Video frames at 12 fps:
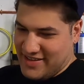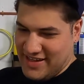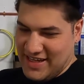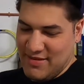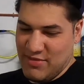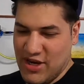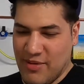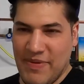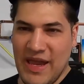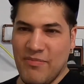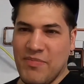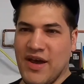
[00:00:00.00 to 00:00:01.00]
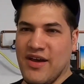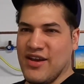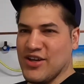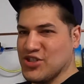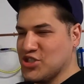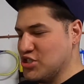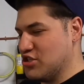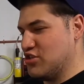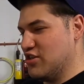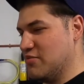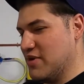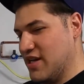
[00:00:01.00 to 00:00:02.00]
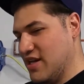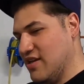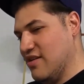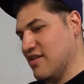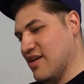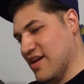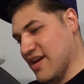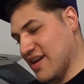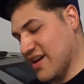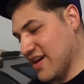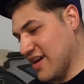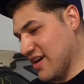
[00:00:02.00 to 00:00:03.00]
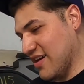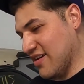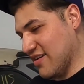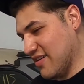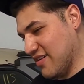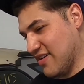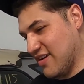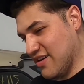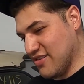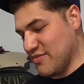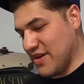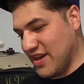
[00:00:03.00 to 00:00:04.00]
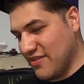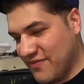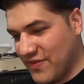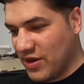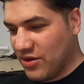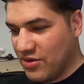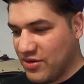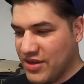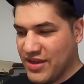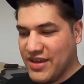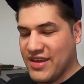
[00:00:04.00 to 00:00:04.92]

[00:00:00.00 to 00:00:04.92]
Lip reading: Give me your PayPal and I'll shoot you the money. And here's my info.